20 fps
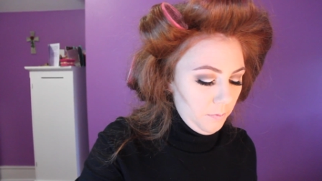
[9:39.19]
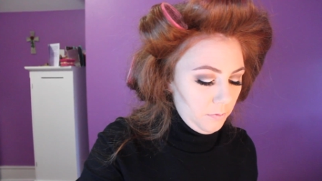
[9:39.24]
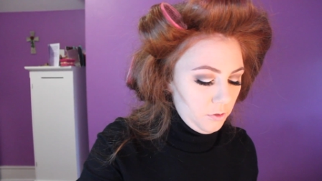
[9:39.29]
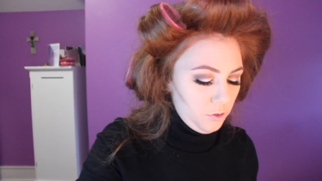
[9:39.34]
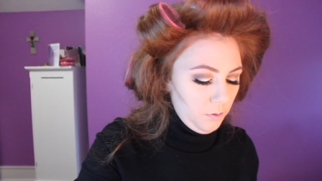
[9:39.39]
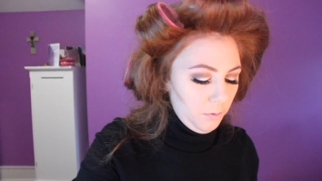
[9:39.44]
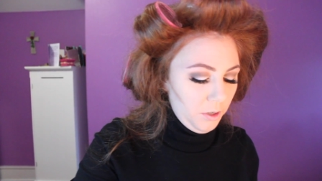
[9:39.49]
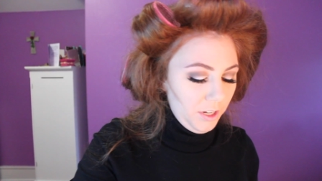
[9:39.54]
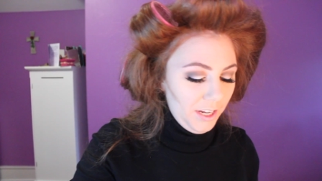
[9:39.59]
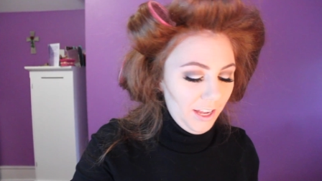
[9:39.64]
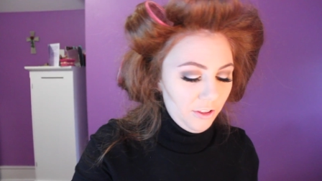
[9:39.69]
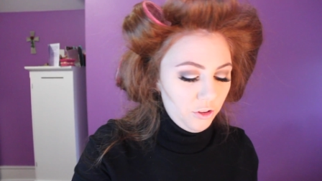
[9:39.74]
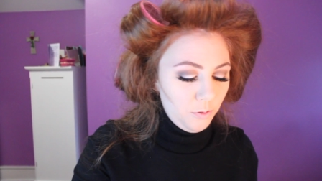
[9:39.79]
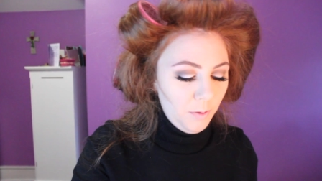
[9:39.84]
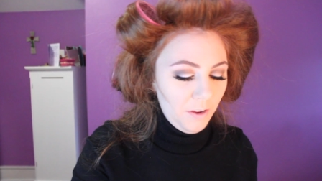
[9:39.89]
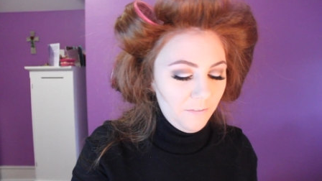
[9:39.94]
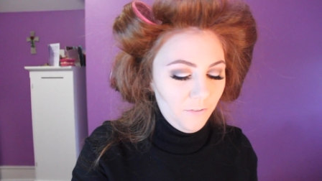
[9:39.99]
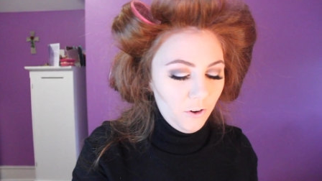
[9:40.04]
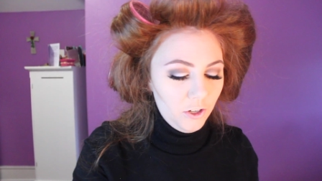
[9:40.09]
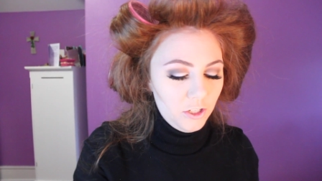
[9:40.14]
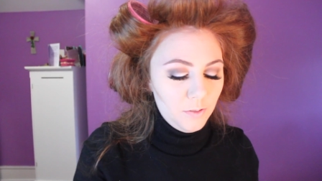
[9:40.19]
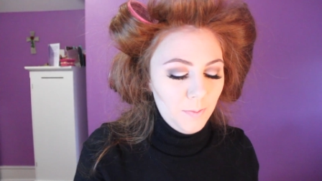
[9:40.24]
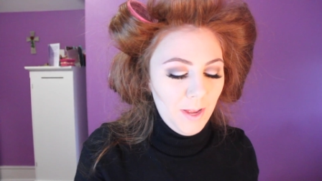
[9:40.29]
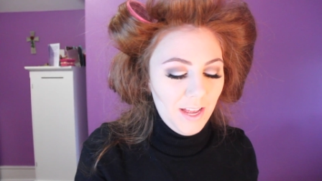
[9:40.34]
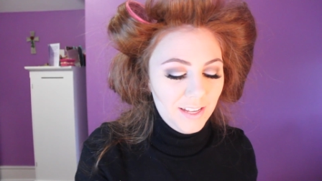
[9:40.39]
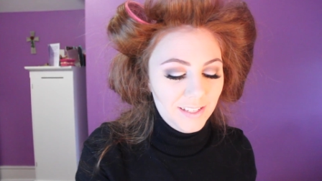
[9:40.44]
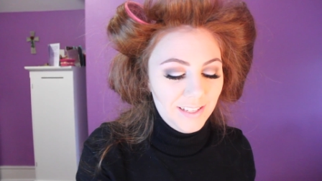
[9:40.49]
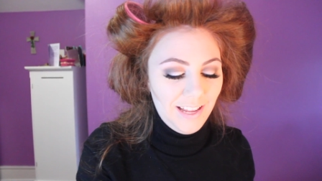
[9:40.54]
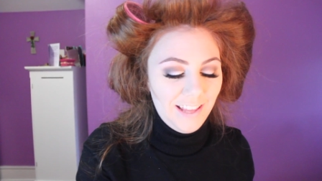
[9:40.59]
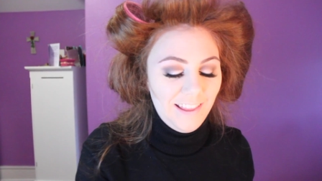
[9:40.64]
so I'm gonna get through my first
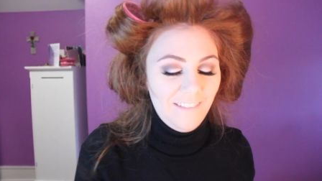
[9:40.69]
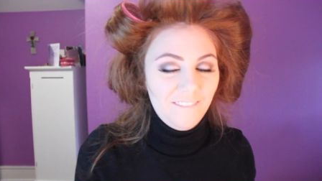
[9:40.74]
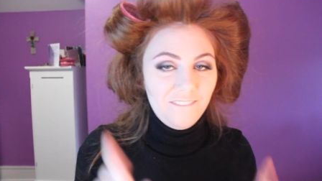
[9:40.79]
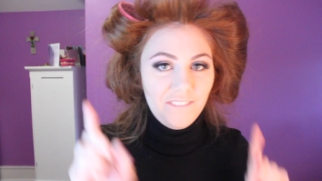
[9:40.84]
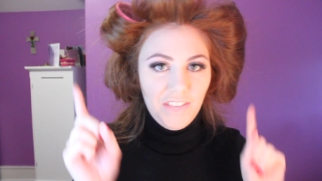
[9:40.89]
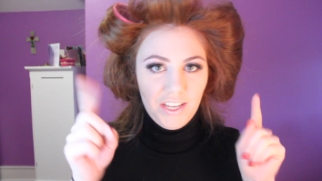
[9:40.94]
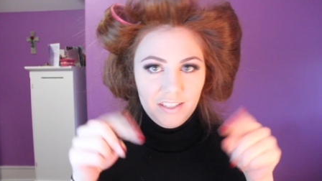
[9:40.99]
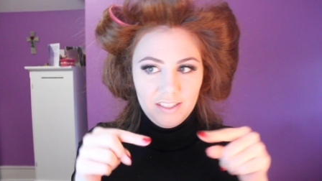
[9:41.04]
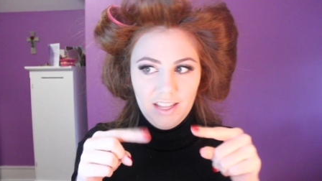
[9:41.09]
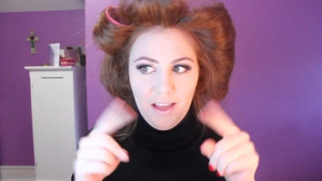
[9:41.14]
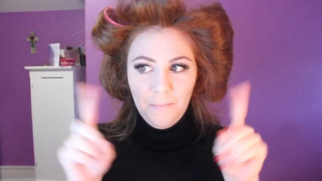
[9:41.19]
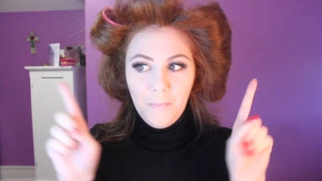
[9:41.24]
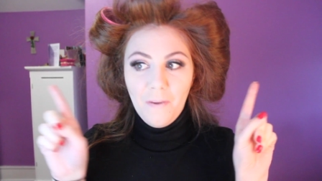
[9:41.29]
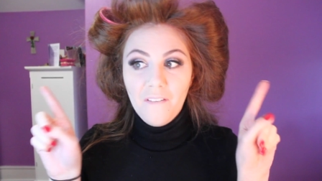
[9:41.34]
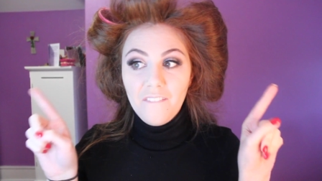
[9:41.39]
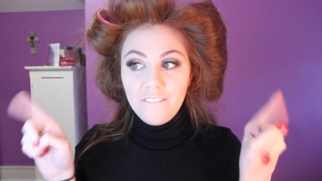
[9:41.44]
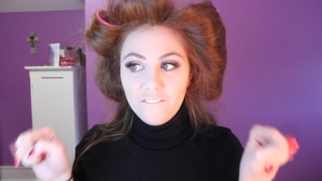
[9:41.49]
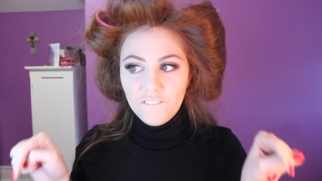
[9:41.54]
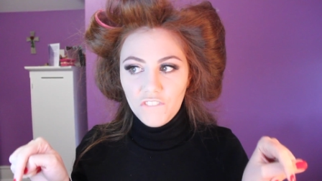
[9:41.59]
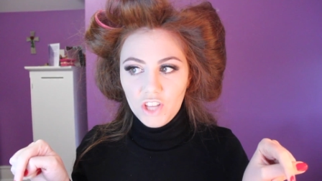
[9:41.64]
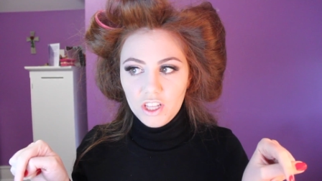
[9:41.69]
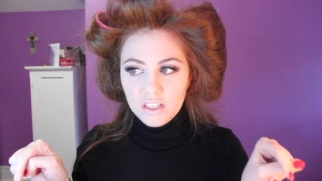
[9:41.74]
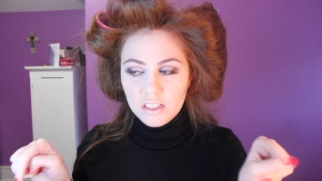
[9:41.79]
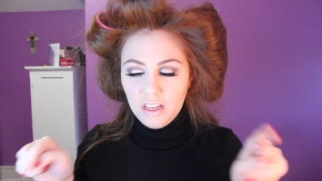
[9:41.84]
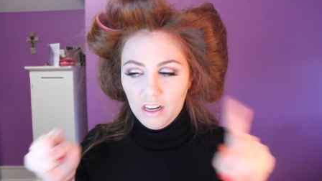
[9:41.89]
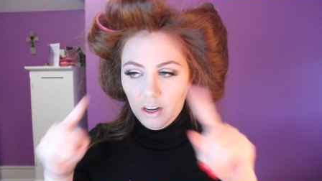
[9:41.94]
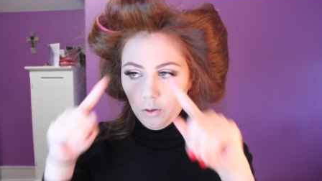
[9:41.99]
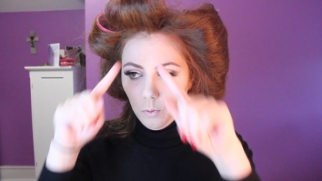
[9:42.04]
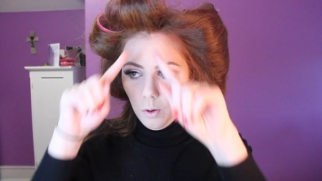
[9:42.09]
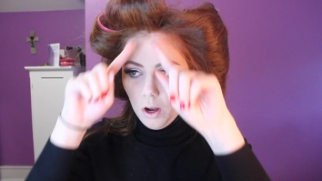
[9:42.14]
mask and then fix them for the
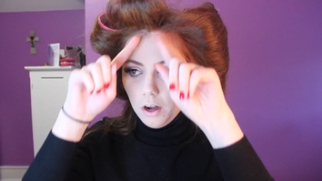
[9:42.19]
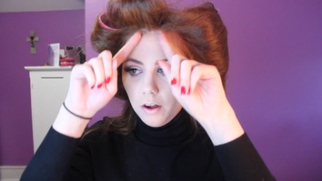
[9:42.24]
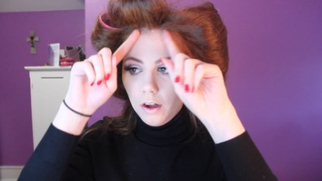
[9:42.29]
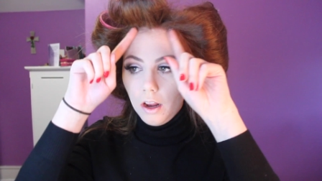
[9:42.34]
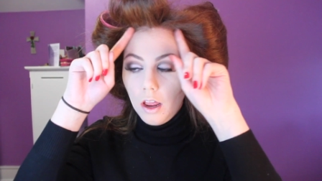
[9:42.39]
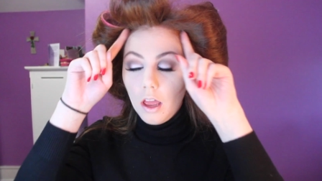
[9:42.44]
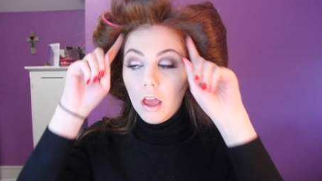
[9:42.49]
second one.